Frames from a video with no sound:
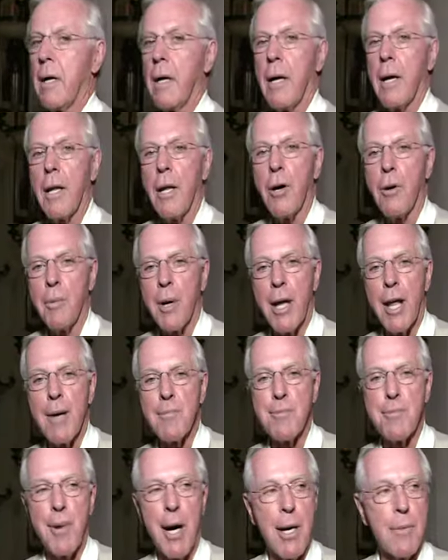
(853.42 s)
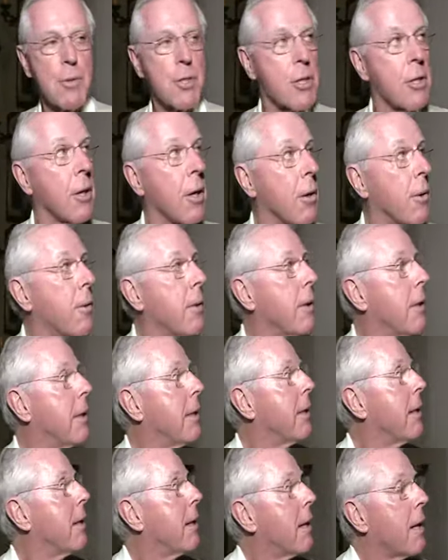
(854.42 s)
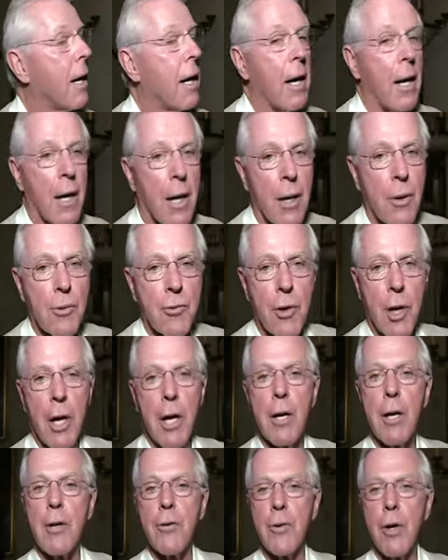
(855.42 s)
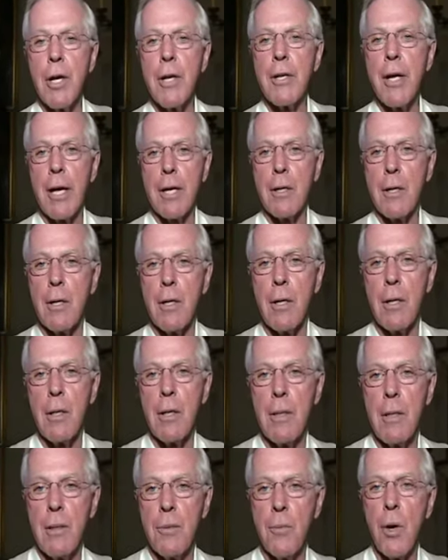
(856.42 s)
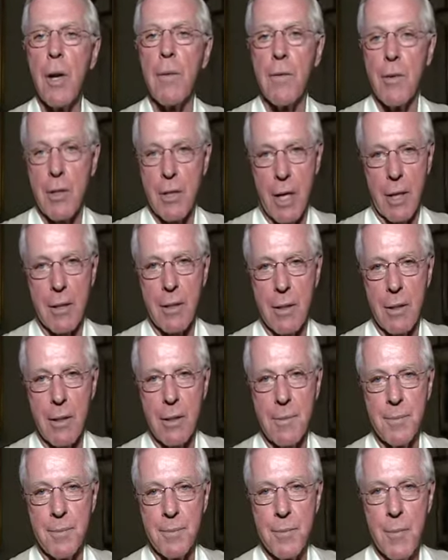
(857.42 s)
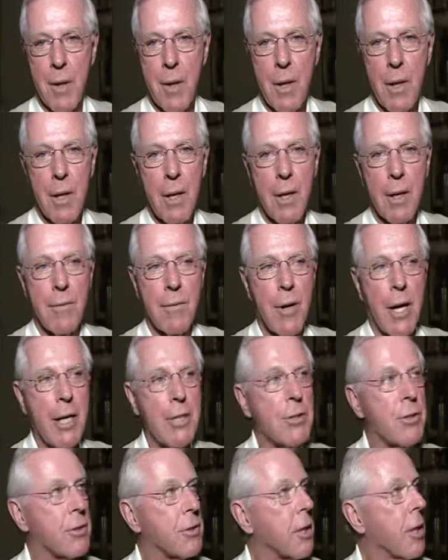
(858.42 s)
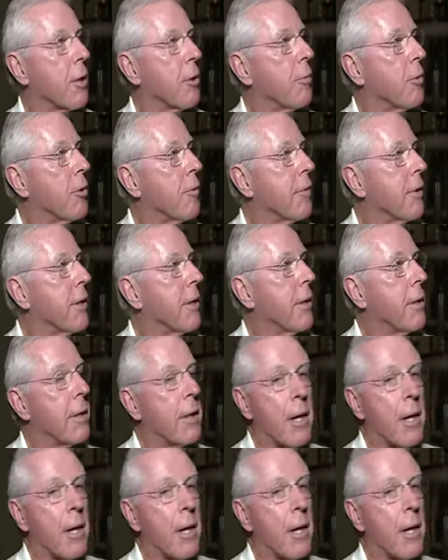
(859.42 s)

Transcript: Hello, my name's Bob Snow. I was hired as a technical, one of the technical advisors on the movie.